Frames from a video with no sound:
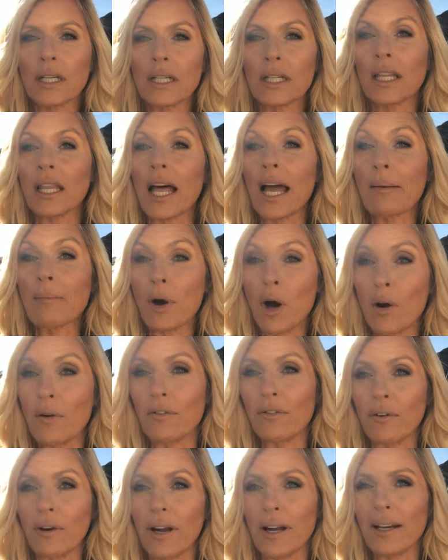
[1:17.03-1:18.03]
climb
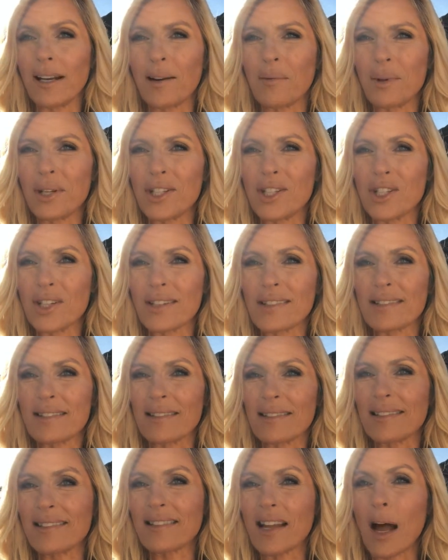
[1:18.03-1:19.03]
over it, and we
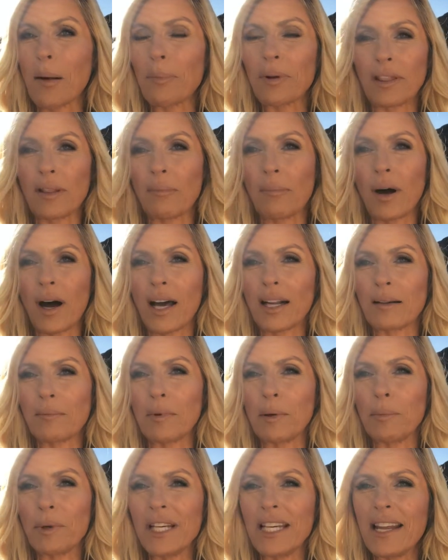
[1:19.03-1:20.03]
just stop at the
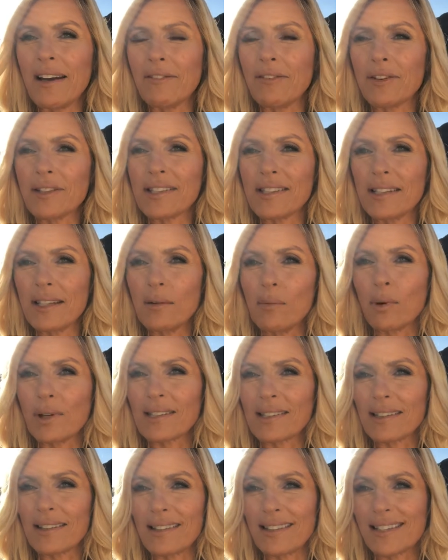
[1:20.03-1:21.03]
bottom and we never see
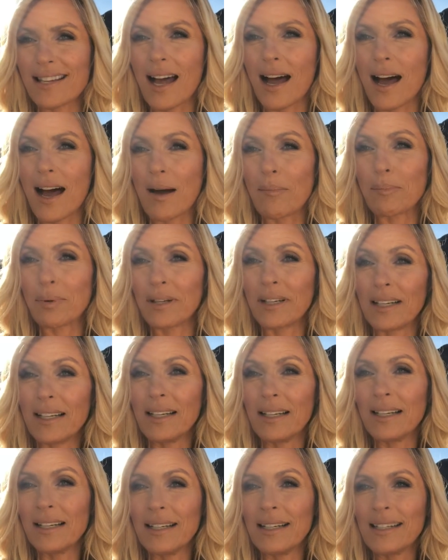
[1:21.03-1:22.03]
what's at the top,
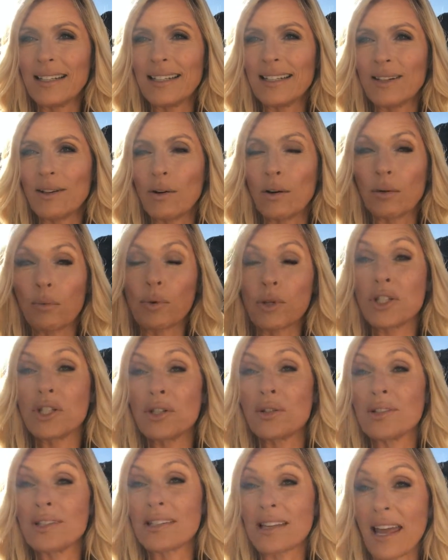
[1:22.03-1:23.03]
or we're
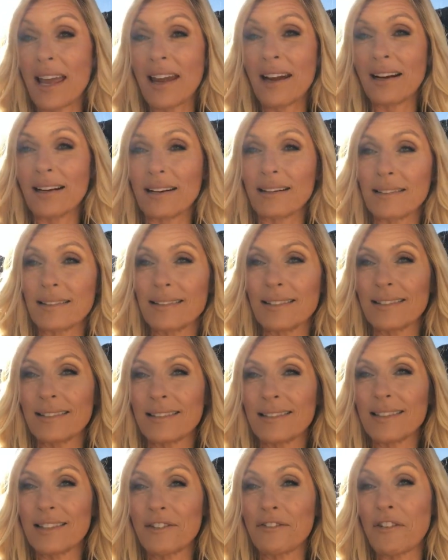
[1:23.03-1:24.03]
too scared
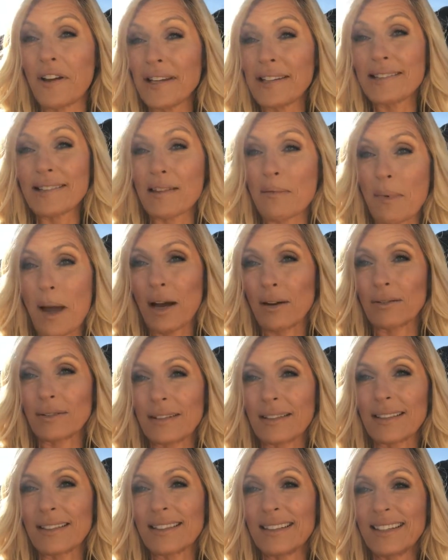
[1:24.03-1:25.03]
to face the
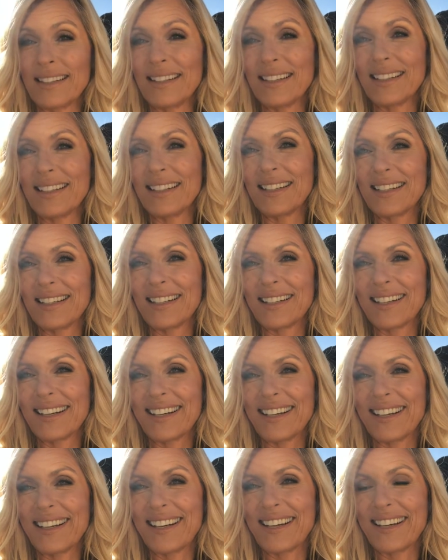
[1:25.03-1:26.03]
mountain.
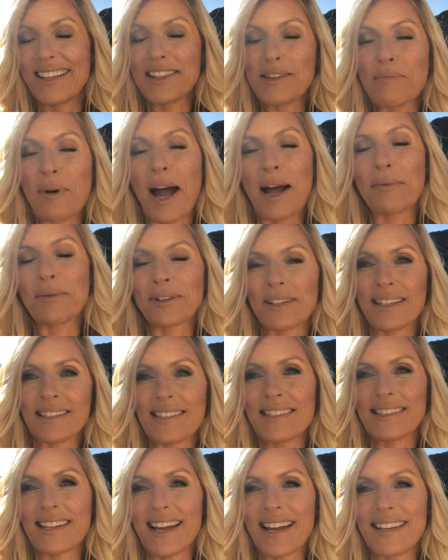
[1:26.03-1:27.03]
In the Bible
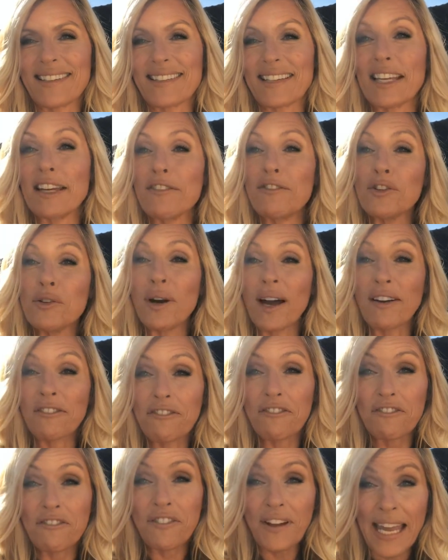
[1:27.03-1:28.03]
it says, if you have
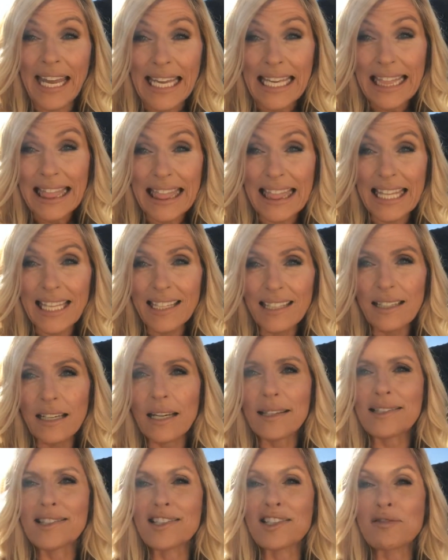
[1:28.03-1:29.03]
faith
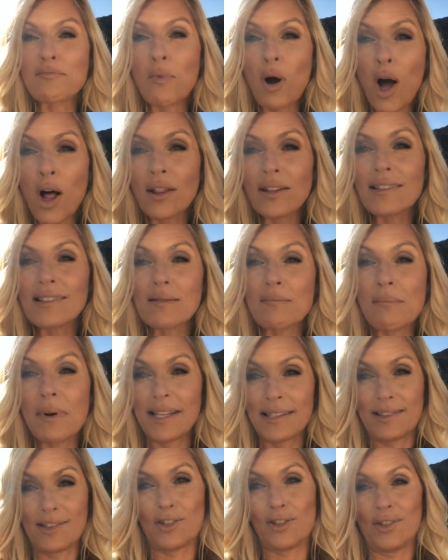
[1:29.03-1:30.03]
as small as a
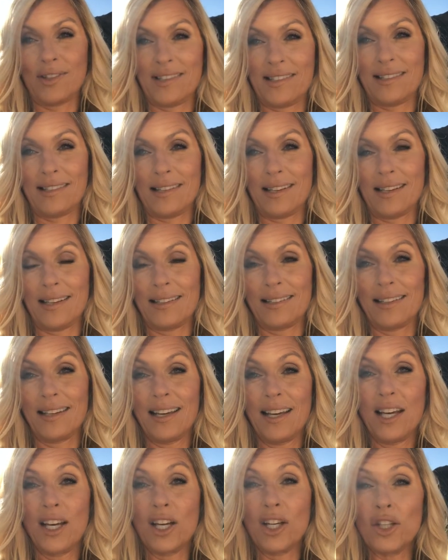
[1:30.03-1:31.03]
mustard seed,
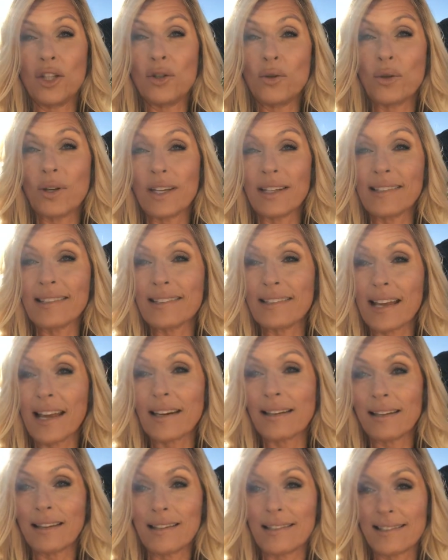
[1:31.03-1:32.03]
you can
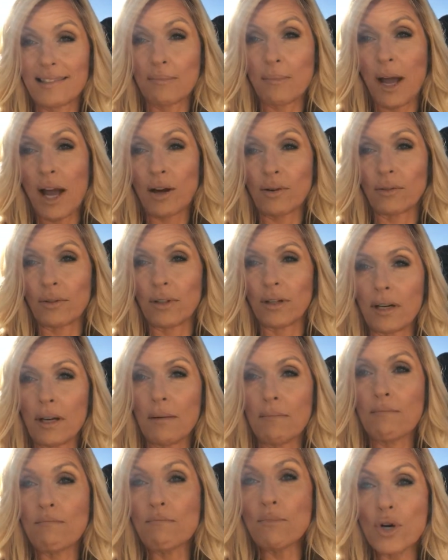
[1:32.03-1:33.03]
say to this mountain,
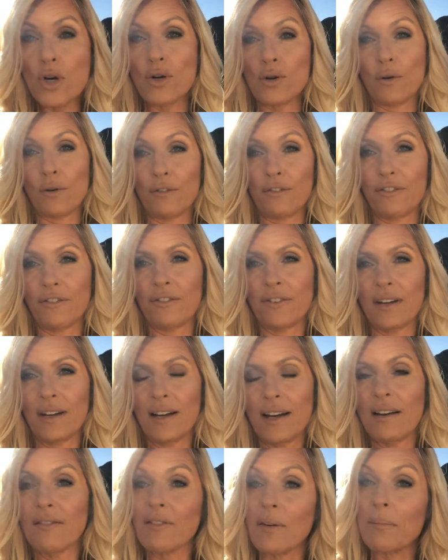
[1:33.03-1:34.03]
move
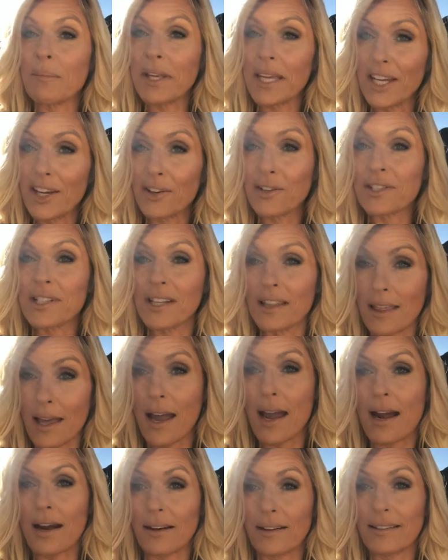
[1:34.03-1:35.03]
from here to
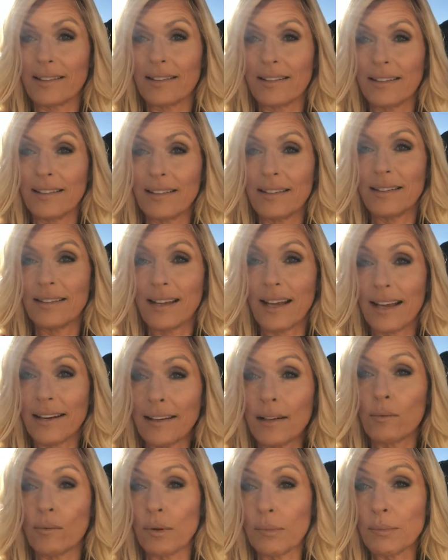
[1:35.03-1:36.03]
there,
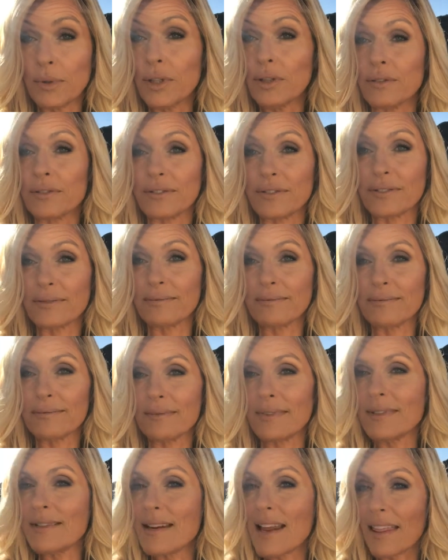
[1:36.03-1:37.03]
and it will move.
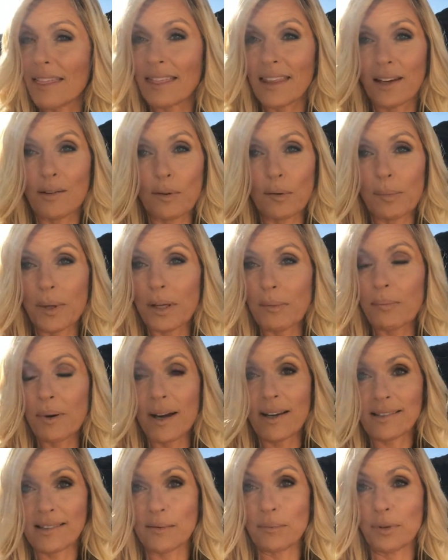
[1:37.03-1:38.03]
Nothing will be
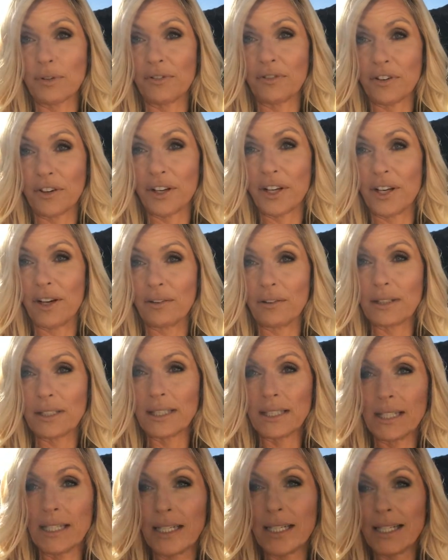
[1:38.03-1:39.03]
impossible for you.
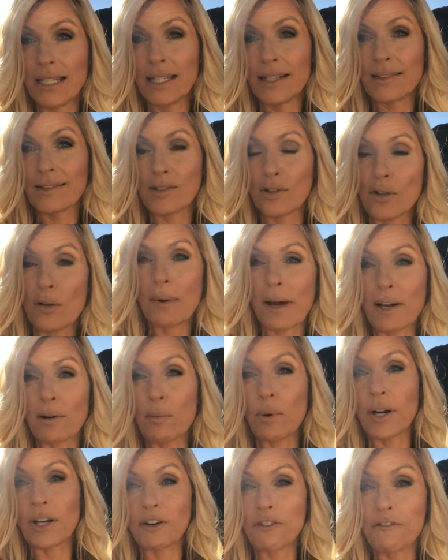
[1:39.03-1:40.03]
So no matter
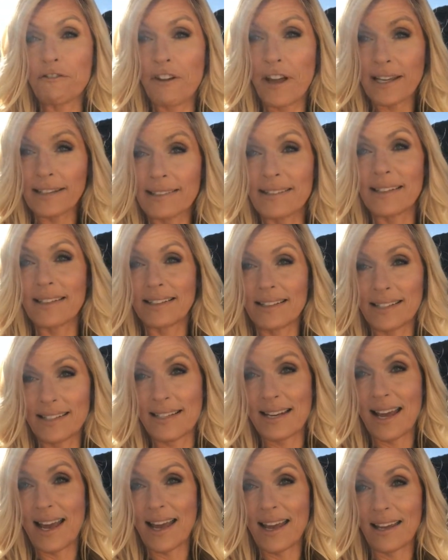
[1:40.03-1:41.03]
what you're facing
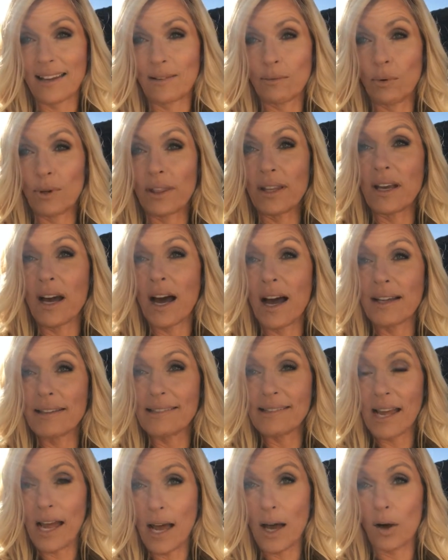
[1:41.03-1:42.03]
today, with
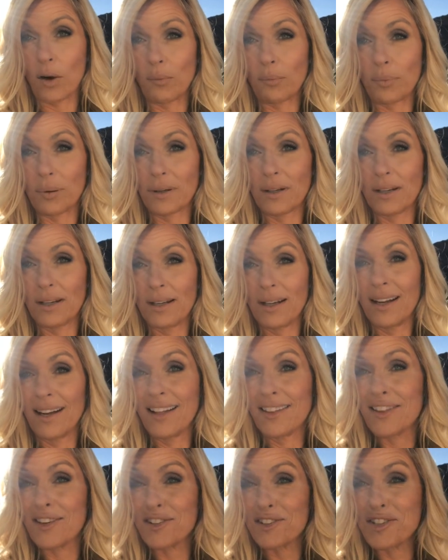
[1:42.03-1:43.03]
God's help,
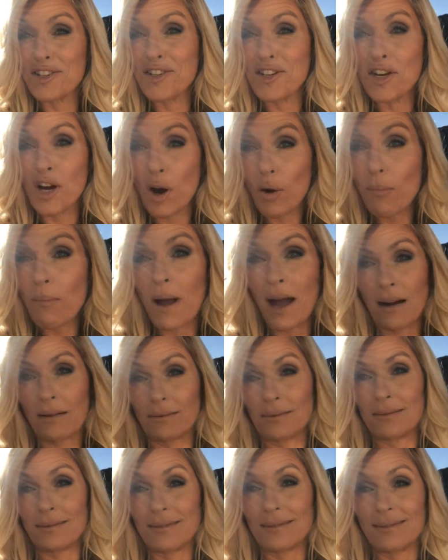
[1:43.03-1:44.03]
there's no
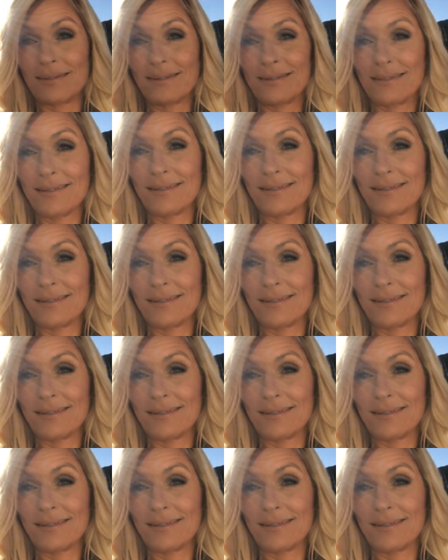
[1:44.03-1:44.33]
mountain